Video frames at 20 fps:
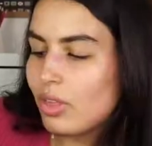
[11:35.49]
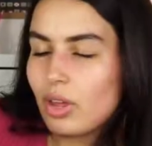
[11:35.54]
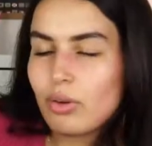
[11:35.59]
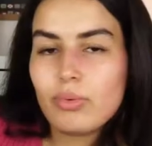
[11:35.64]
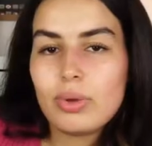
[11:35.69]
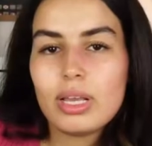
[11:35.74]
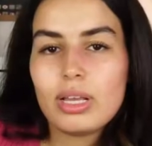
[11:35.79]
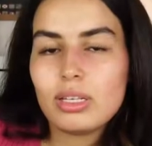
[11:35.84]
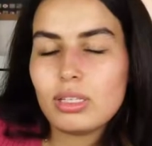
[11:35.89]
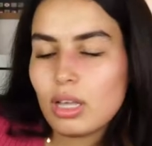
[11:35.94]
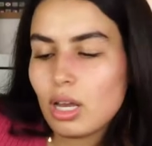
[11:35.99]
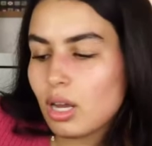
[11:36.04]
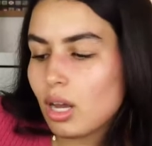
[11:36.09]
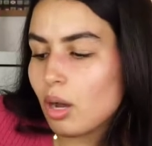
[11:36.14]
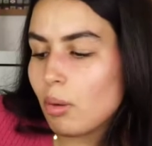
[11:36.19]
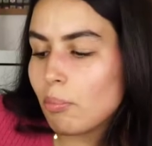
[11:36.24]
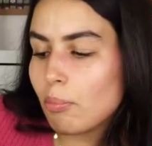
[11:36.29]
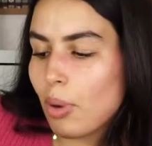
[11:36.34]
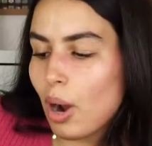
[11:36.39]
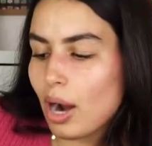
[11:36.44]
there is a
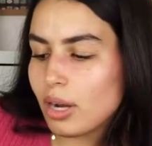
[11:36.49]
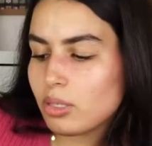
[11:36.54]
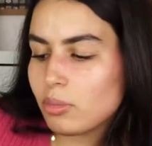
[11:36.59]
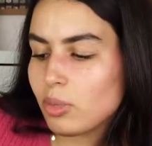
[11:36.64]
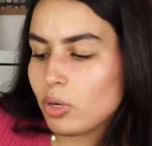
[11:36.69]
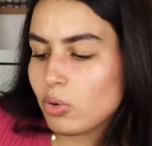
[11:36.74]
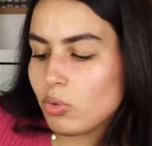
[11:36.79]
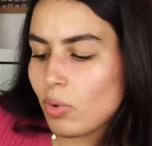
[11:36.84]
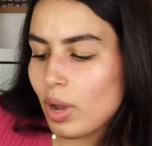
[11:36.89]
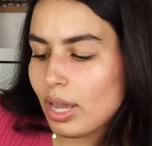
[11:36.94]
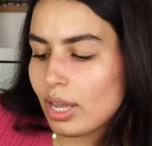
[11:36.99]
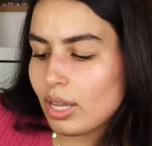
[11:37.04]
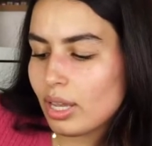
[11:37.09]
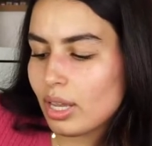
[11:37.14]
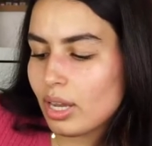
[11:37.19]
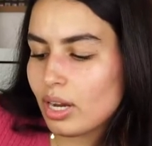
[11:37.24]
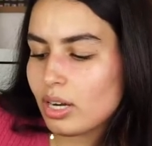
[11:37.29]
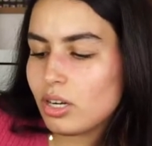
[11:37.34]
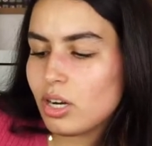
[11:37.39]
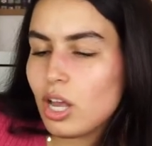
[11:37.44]
compartment right
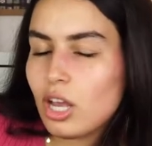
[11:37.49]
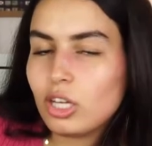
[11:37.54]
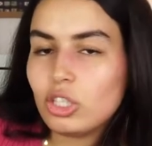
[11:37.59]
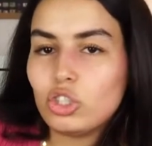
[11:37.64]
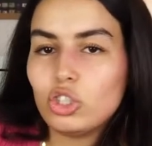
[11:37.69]
here